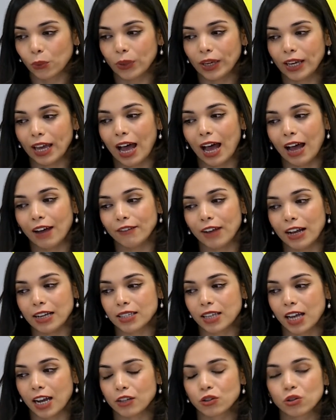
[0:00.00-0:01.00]
We have,
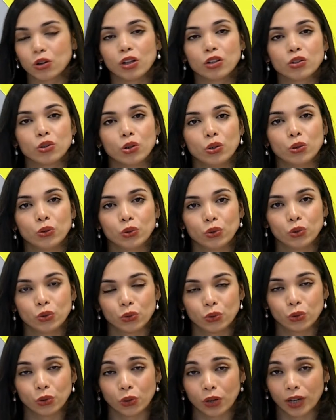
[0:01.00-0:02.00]
as I told you,
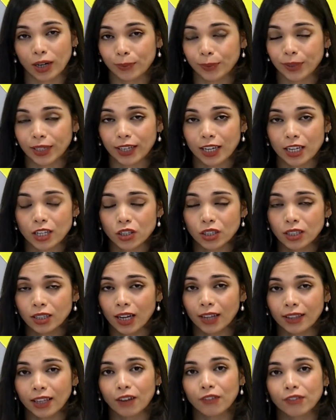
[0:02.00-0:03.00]
you do your
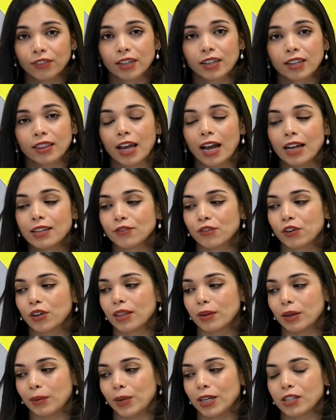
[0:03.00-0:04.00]
application, and after that,
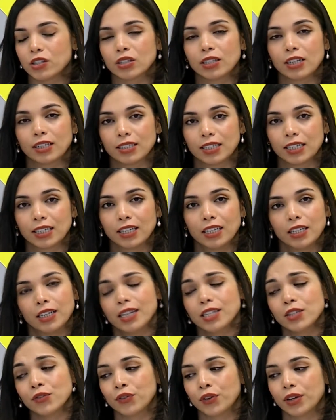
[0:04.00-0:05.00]
for the bachelor degree,
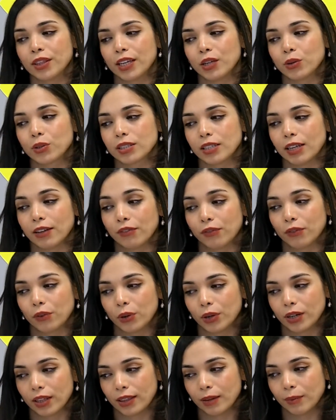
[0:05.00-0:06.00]
yes, for
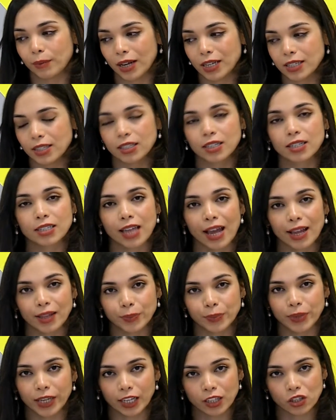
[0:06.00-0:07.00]
the master's
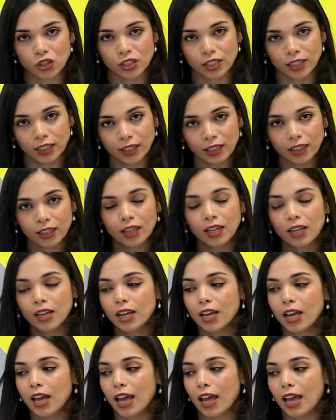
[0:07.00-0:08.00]
and PhD,
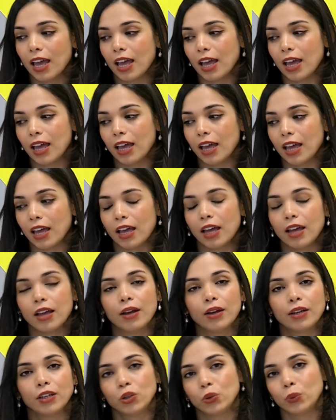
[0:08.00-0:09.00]

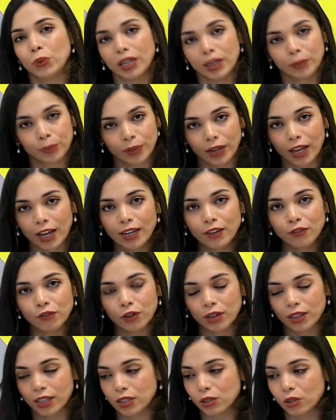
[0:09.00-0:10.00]
you will apply
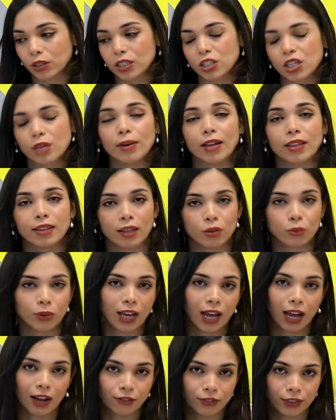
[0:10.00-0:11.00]
for the scholarship, and then
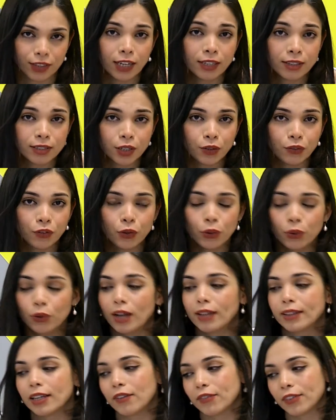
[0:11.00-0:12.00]
we have the interview,
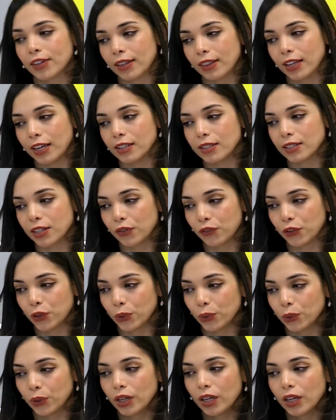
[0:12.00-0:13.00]
and after the
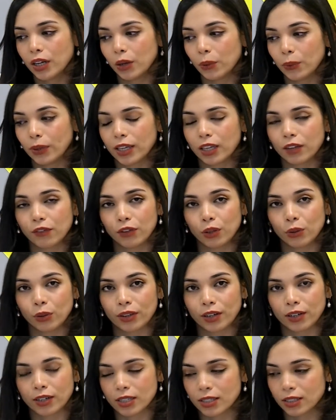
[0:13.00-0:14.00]
interview, we give
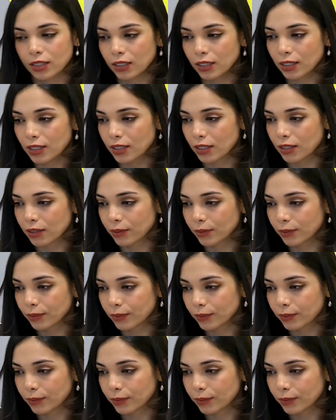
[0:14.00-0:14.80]
you the results.